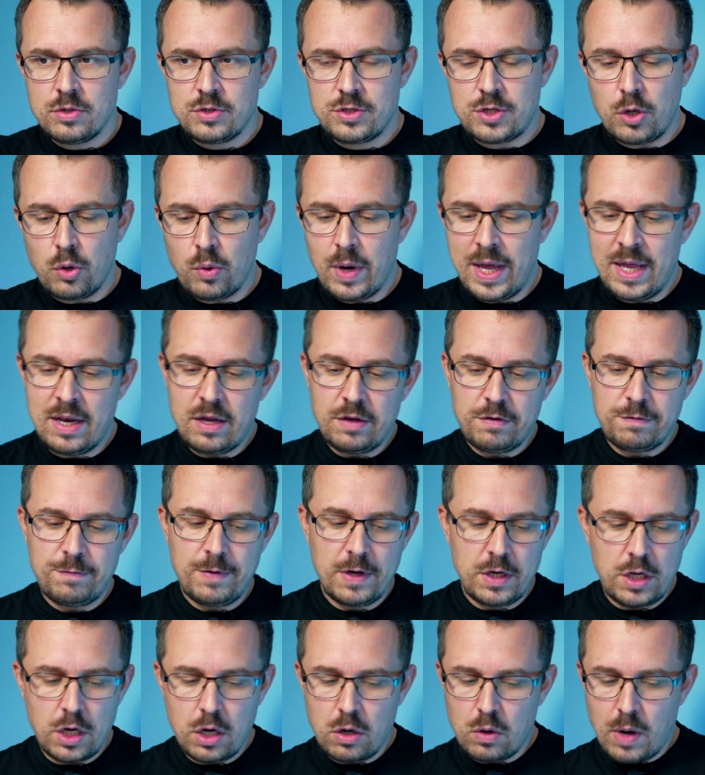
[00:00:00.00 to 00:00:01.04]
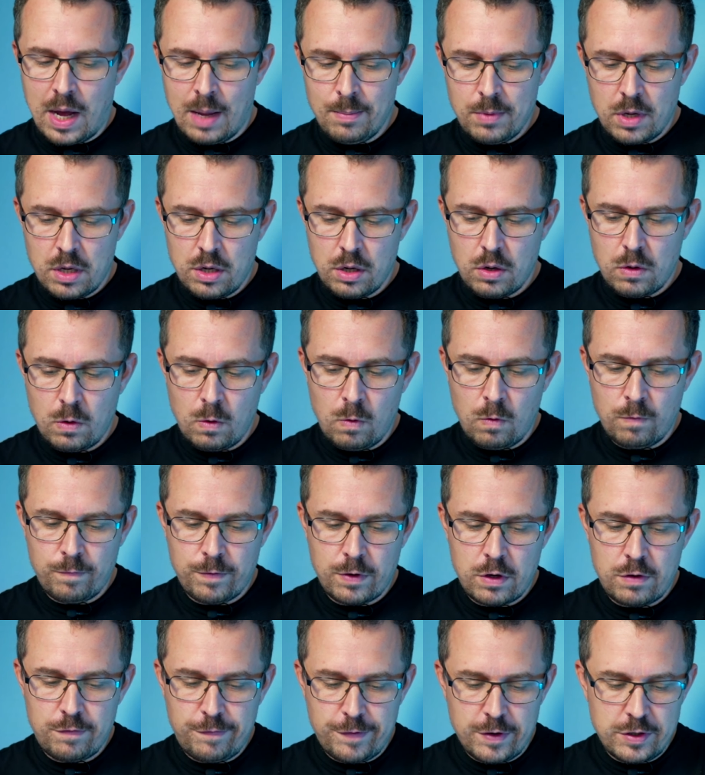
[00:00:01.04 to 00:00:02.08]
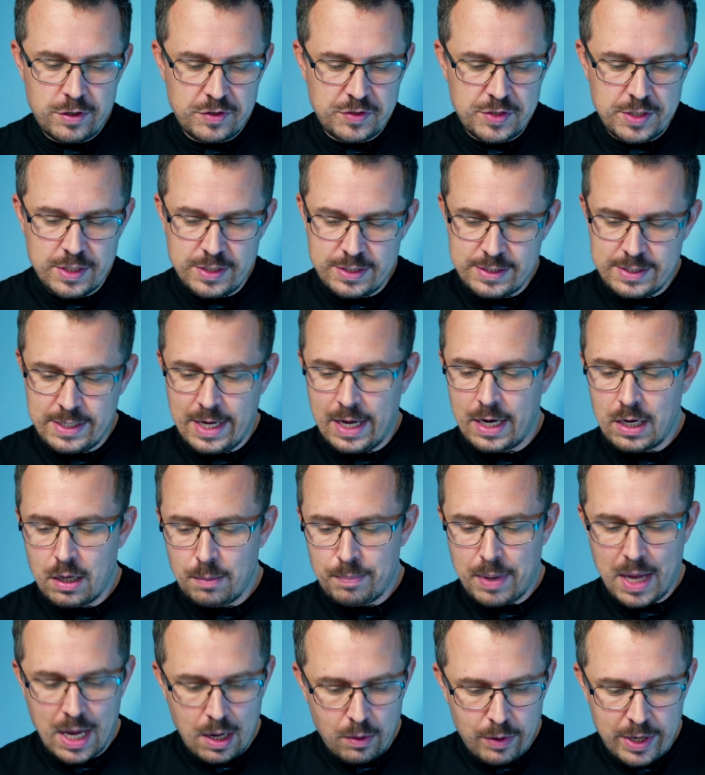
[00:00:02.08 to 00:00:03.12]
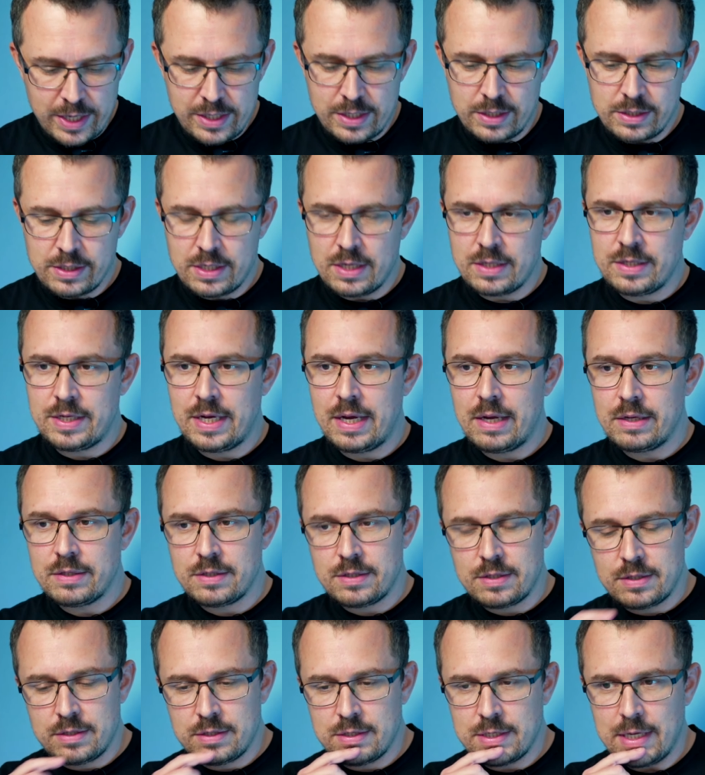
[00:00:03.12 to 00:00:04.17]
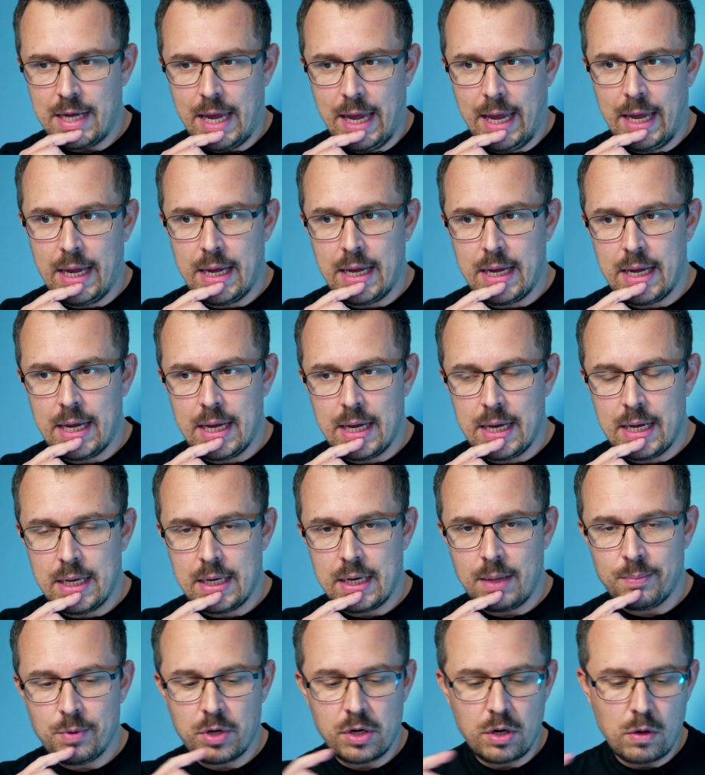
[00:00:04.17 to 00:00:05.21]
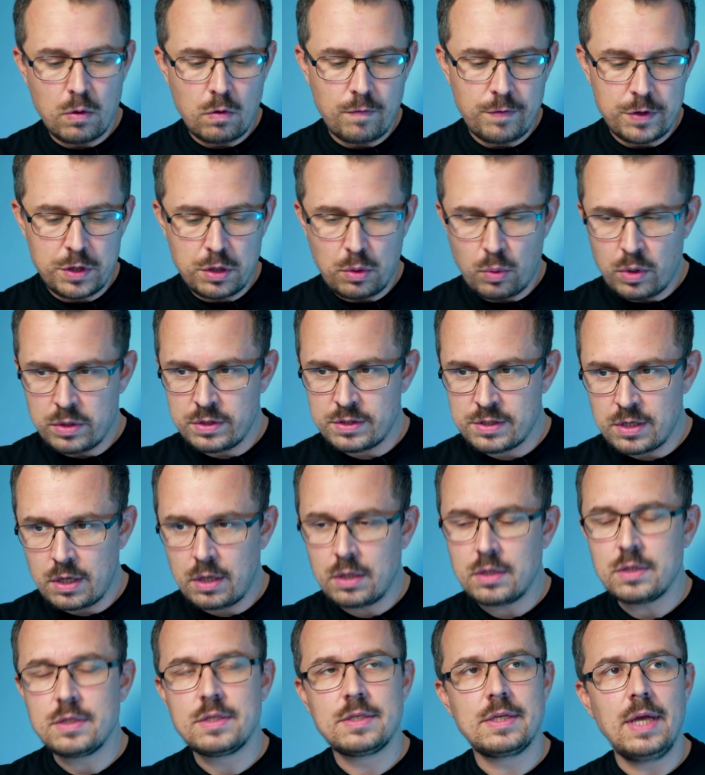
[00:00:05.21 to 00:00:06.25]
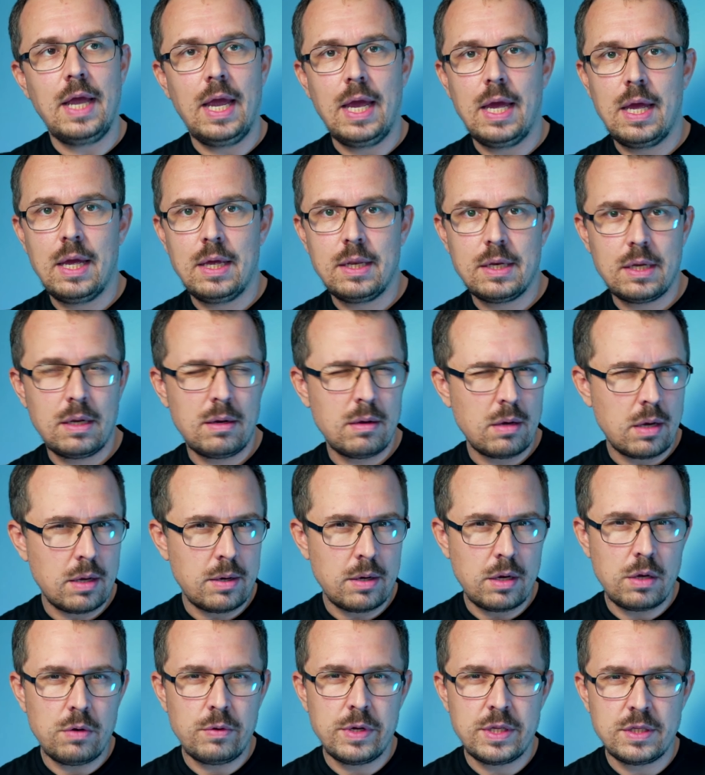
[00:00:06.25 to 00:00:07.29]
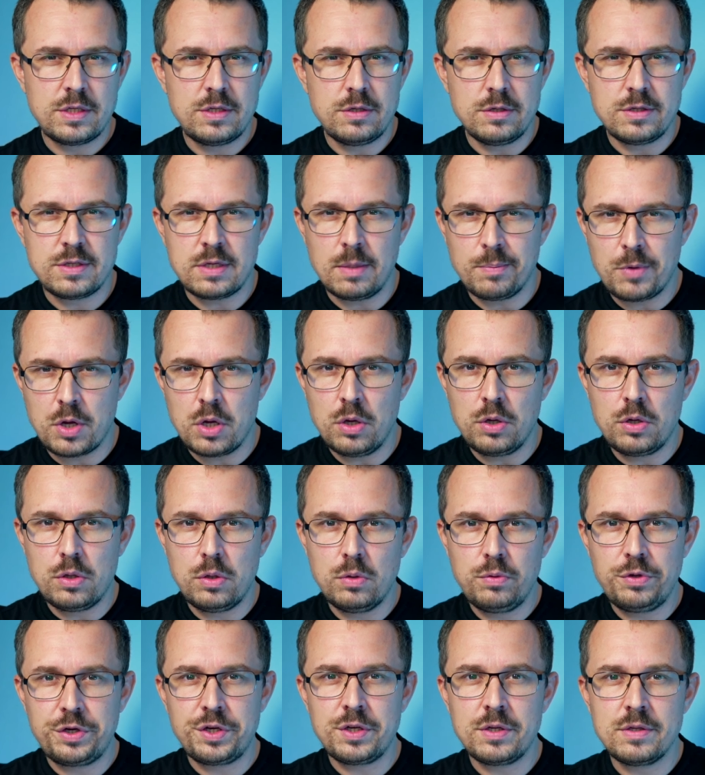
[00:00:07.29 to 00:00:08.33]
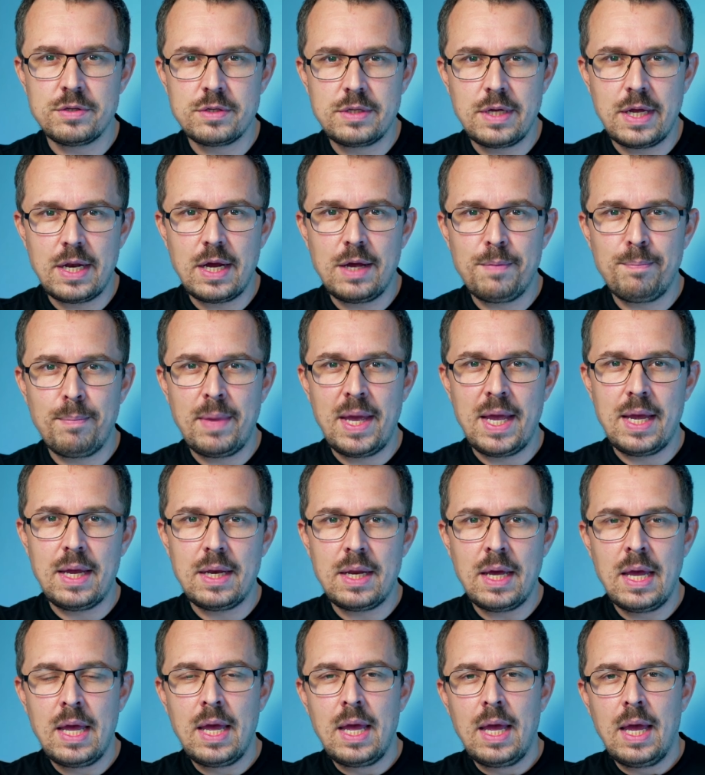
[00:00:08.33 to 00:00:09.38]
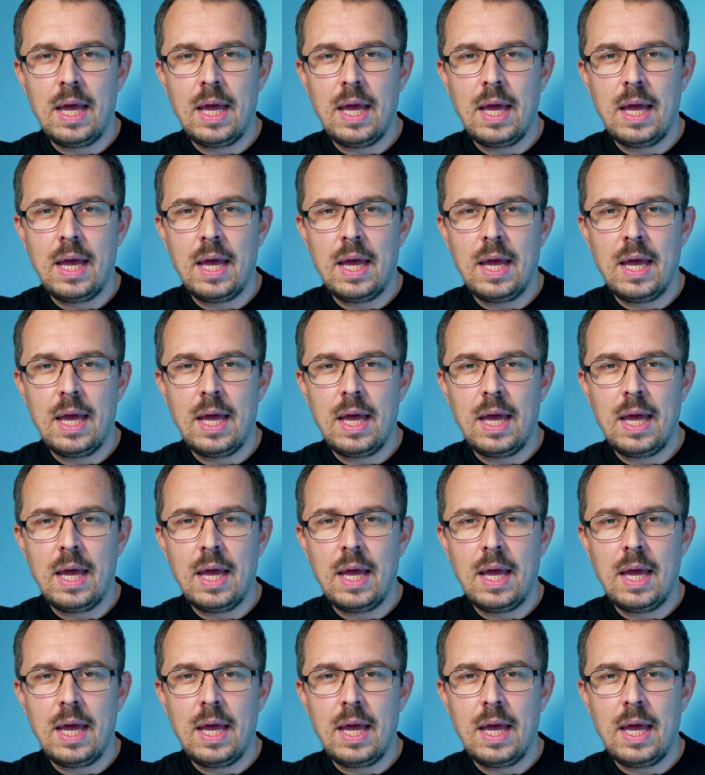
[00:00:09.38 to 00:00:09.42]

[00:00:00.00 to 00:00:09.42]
So in this video, I'm gonna go over first the setup, how I did the tests, and I'm gonna go over the results, and then I'm gonna go into some conclusions that I've made,